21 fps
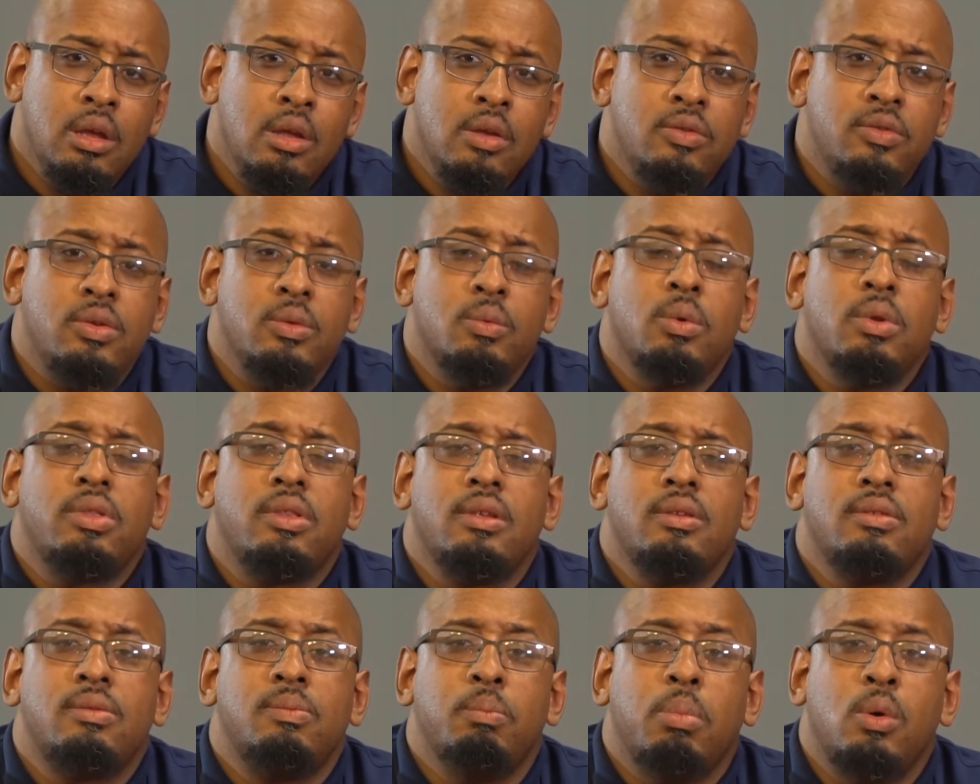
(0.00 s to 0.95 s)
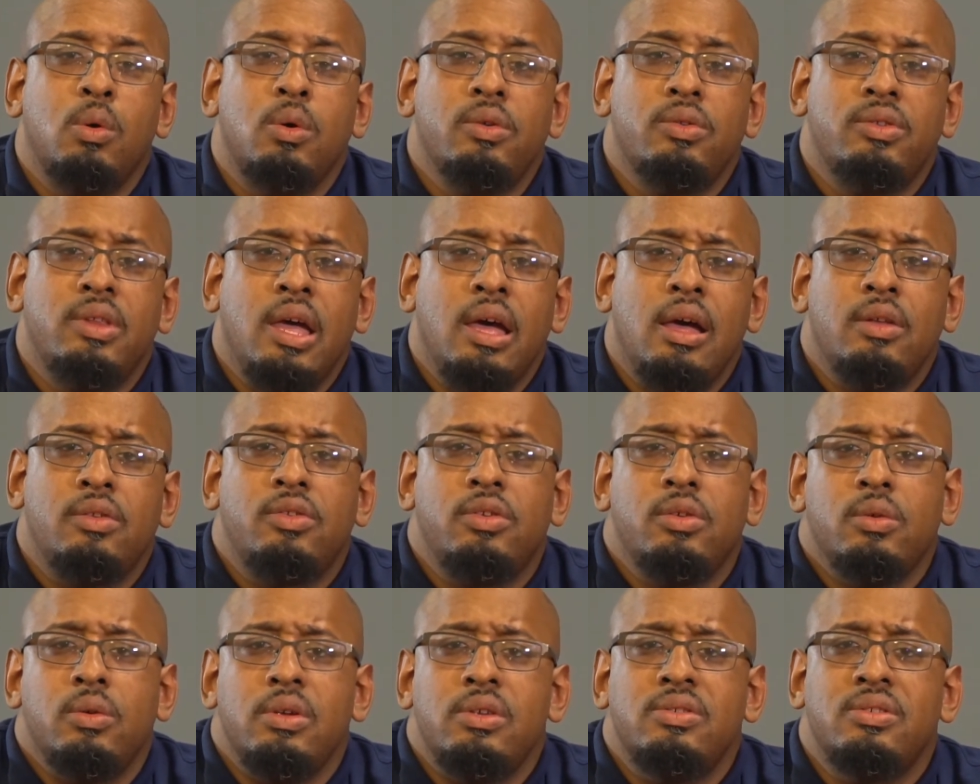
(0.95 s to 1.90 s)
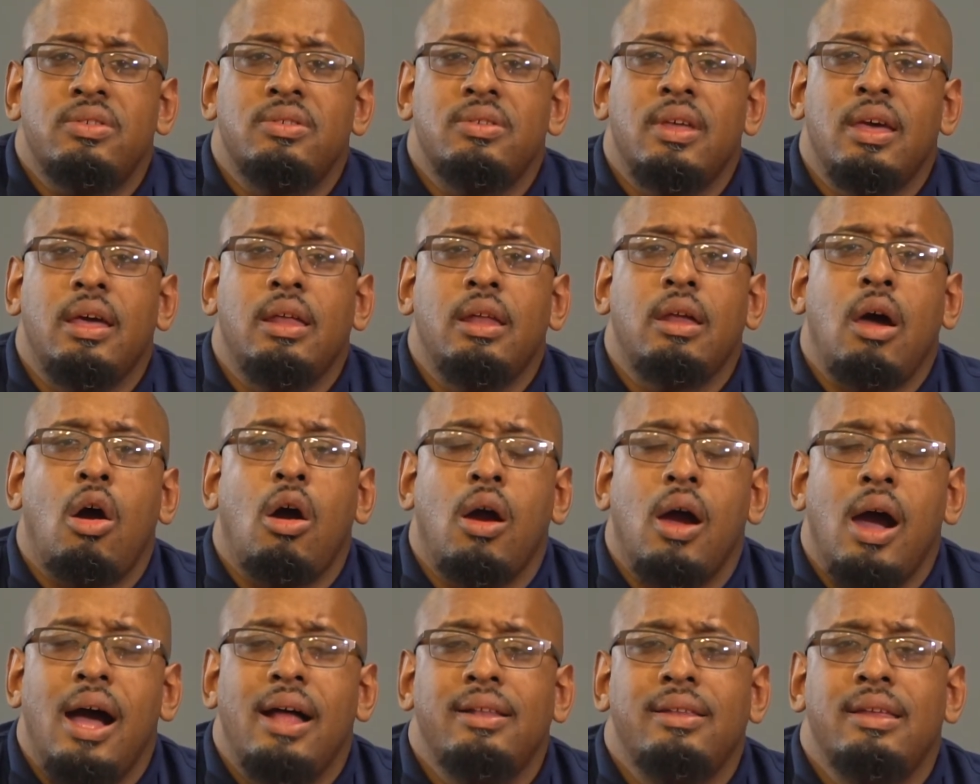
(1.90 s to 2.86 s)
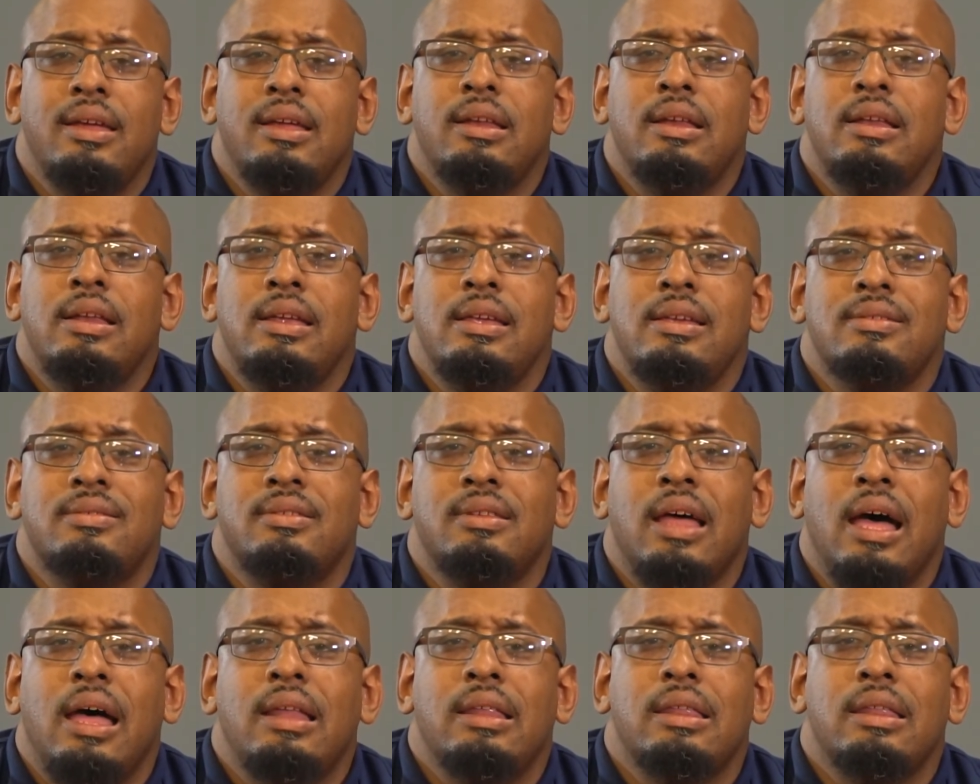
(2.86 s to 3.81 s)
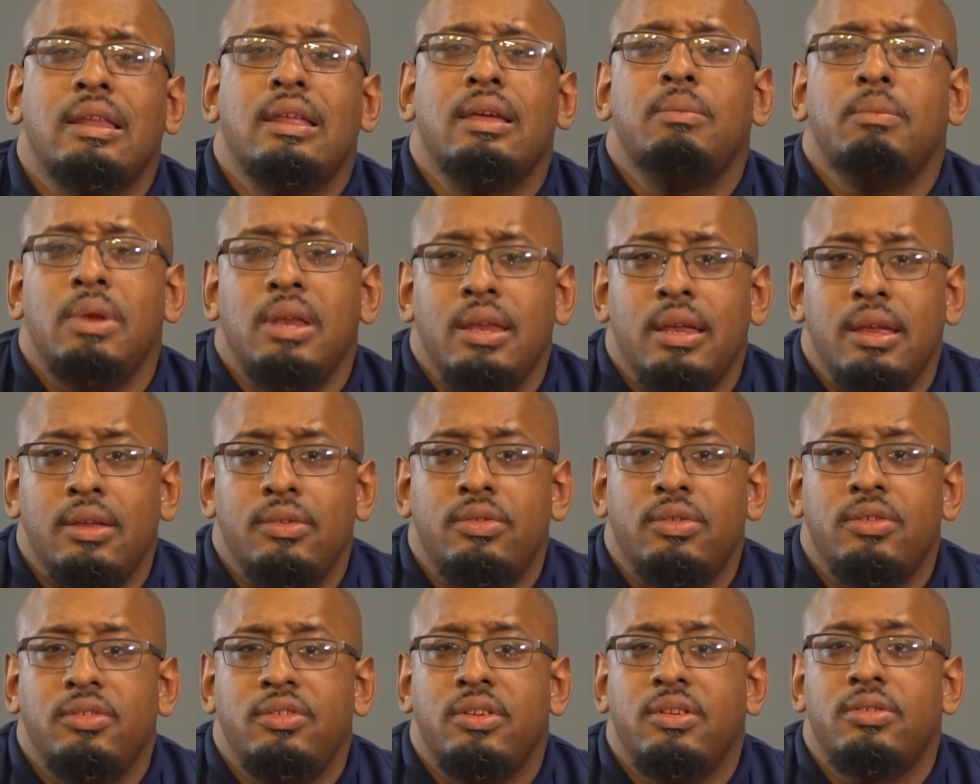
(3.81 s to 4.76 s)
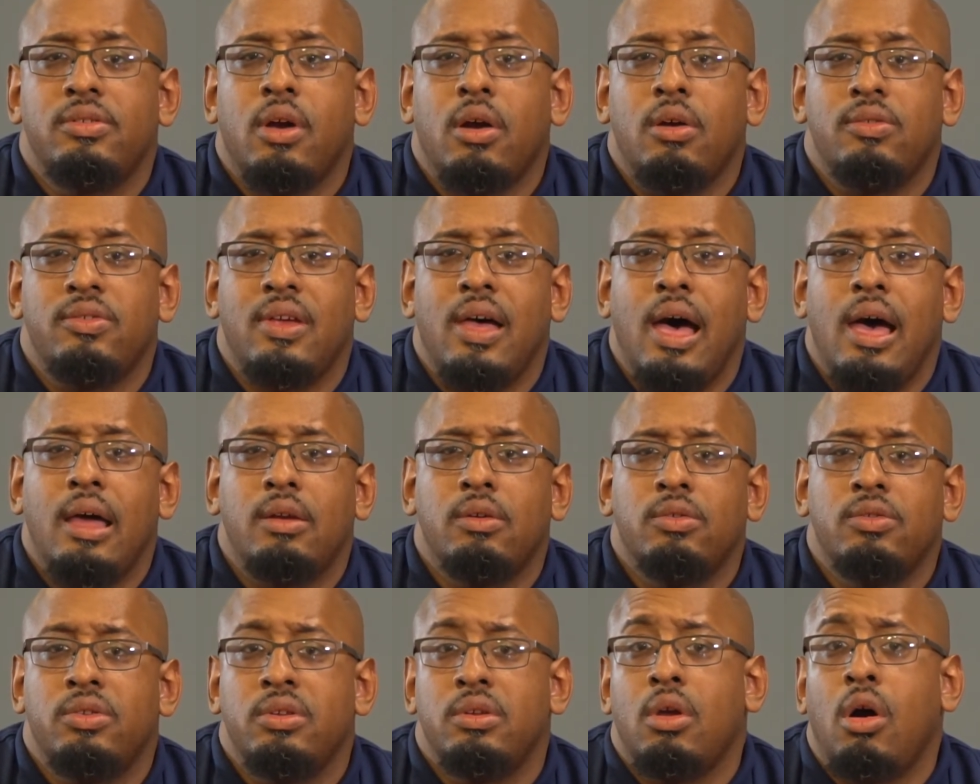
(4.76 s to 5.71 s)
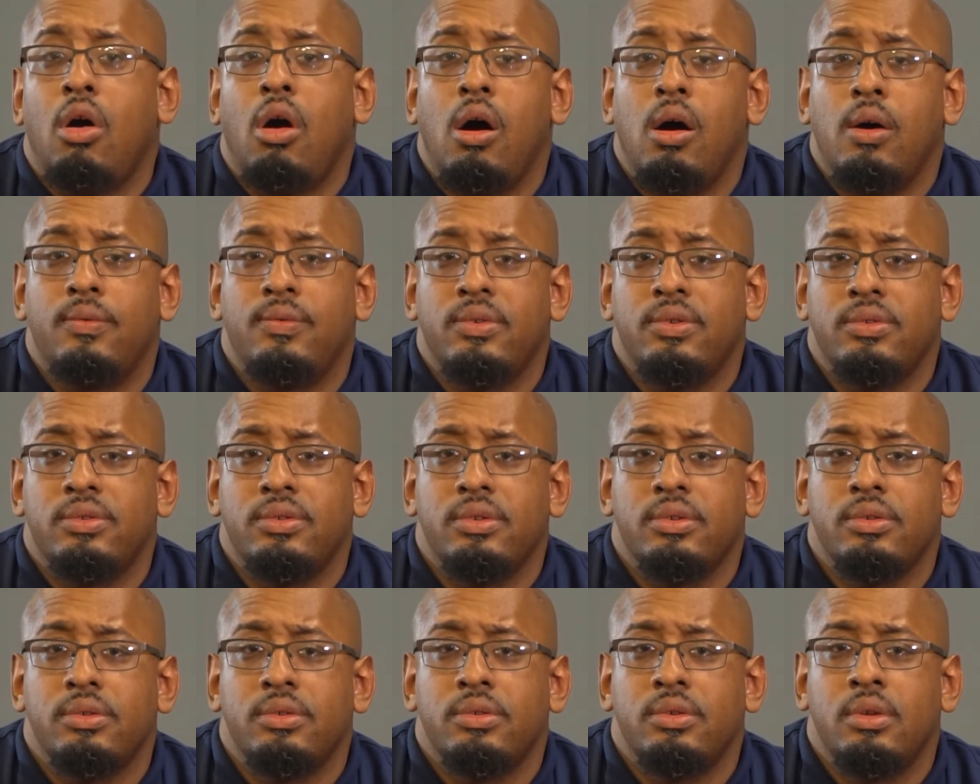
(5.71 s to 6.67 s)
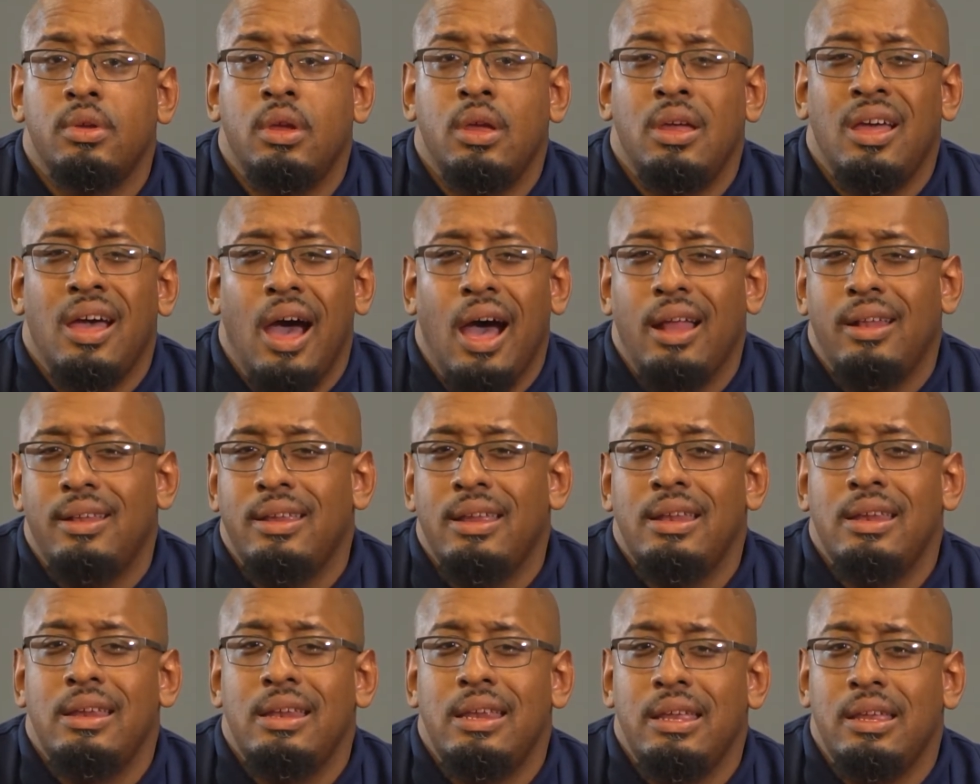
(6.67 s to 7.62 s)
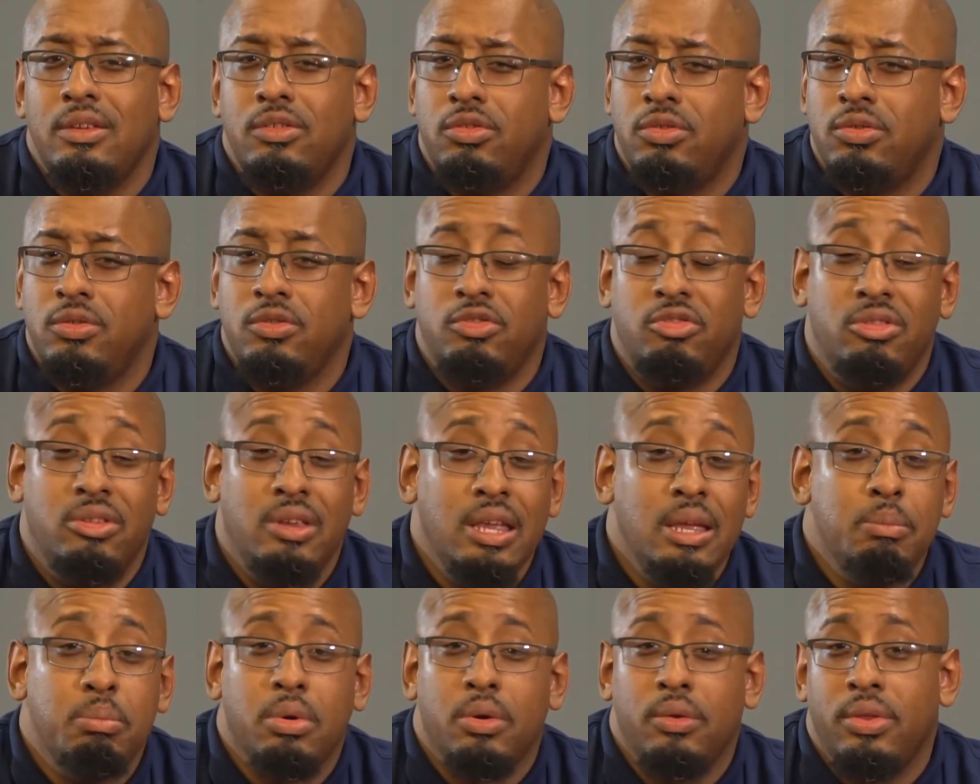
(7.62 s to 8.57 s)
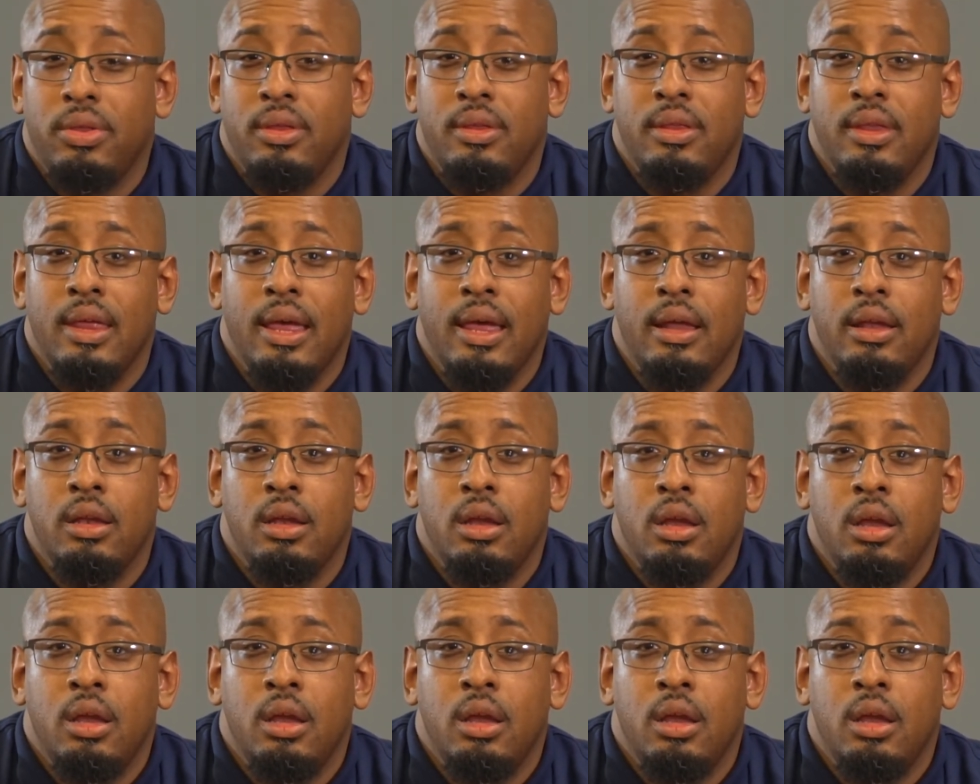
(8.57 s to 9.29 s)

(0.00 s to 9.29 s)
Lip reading: See, what this boils down to is that our identity is not limited to just our titles in our offices. Identity is deeper than that.